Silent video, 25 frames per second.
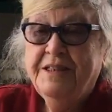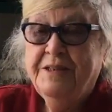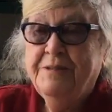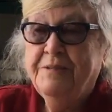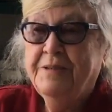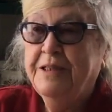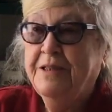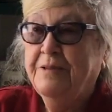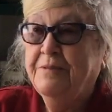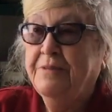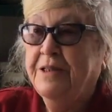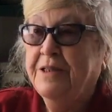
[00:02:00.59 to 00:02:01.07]

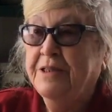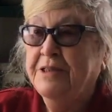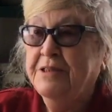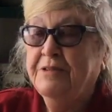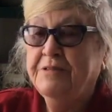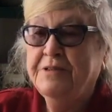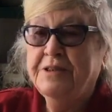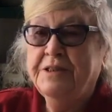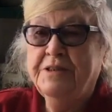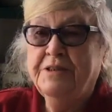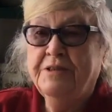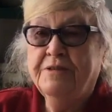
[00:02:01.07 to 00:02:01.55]
When I walked
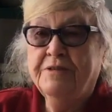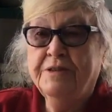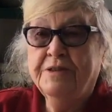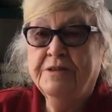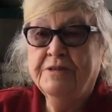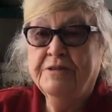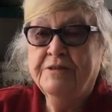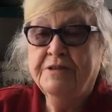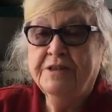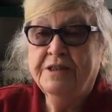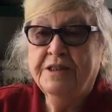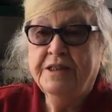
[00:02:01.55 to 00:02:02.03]
out the door
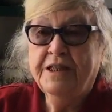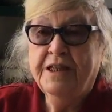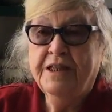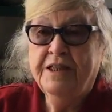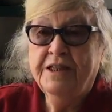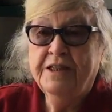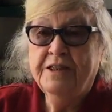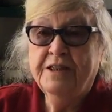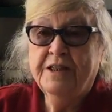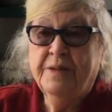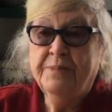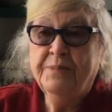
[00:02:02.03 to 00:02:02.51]
to go to the
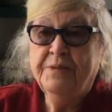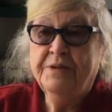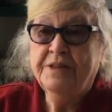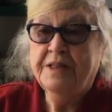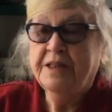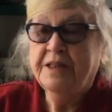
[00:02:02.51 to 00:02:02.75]
helicopter